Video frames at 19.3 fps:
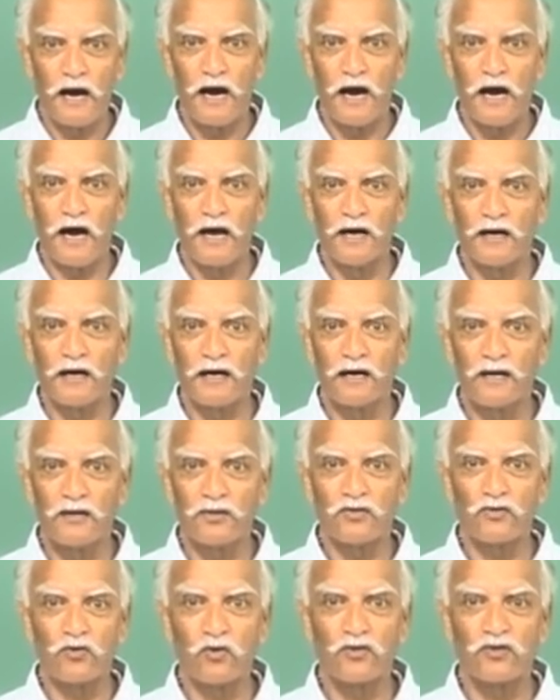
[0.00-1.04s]
are
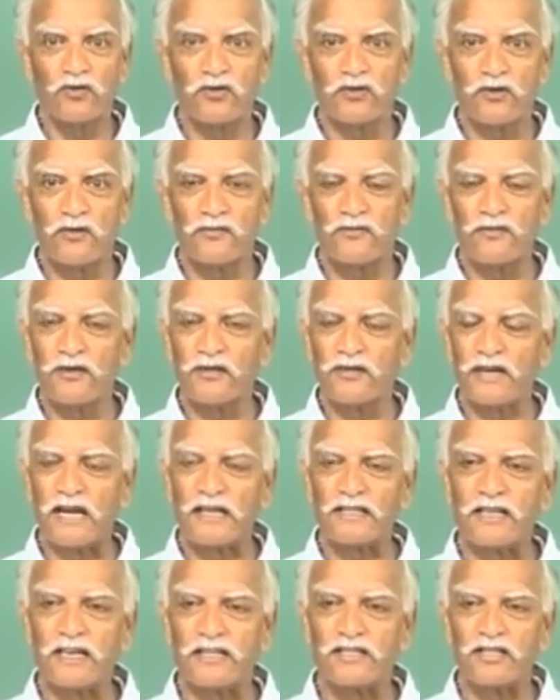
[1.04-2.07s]
sources of
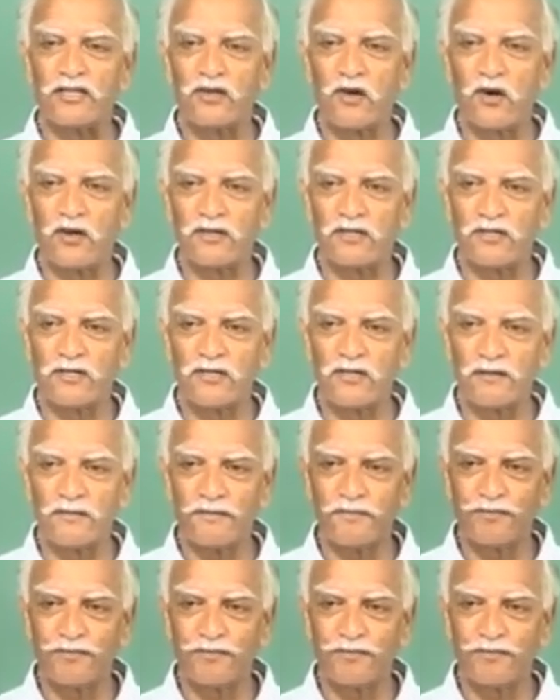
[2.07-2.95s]
transaction costs.